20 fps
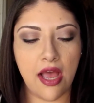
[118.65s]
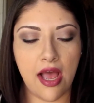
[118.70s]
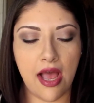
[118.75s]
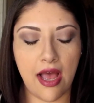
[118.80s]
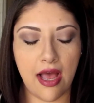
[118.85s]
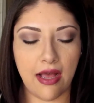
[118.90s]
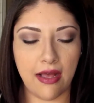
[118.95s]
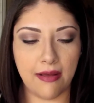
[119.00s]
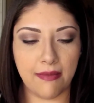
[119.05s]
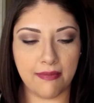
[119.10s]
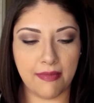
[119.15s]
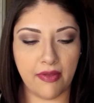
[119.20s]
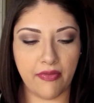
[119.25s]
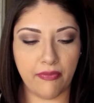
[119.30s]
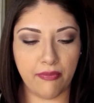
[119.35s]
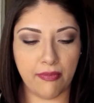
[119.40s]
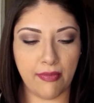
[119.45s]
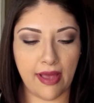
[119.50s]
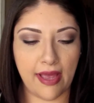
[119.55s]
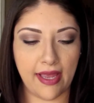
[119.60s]

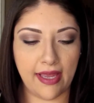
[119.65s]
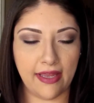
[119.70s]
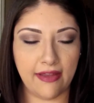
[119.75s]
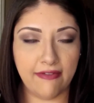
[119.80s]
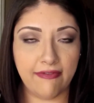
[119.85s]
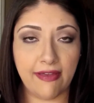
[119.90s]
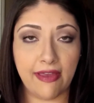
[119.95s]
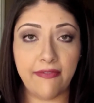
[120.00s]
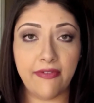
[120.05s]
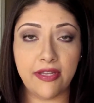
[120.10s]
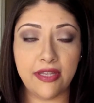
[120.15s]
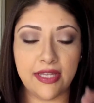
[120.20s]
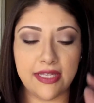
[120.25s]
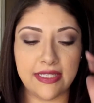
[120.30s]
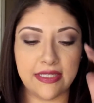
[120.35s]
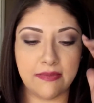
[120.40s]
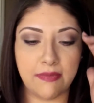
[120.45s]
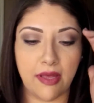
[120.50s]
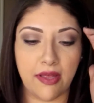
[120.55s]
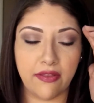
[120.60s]
My favorite
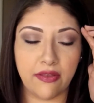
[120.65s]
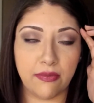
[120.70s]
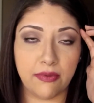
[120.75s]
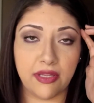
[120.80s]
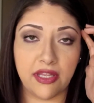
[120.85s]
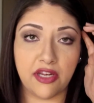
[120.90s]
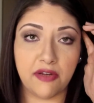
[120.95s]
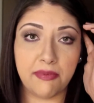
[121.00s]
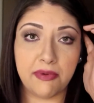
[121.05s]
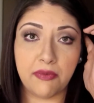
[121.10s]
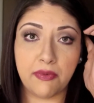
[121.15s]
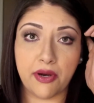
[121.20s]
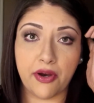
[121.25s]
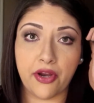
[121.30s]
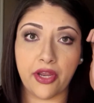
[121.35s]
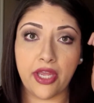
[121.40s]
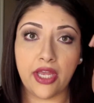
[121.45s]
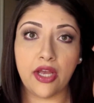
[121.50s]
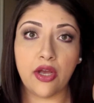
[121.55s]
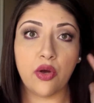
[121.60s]
this month, the one that I've been
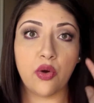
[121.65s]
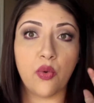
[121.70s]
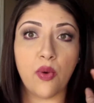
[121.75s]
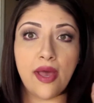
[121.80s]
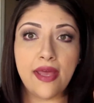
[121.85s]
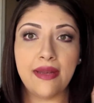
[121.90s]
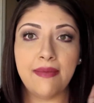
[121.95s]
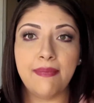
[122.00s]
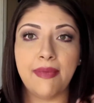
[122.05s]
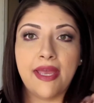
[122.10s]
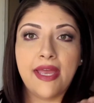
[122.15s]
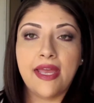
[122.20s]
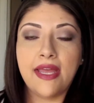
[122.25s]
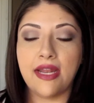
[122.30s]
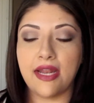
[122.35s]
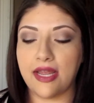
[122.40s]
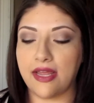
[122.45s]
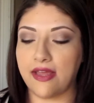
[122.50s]
wearing quite a bit,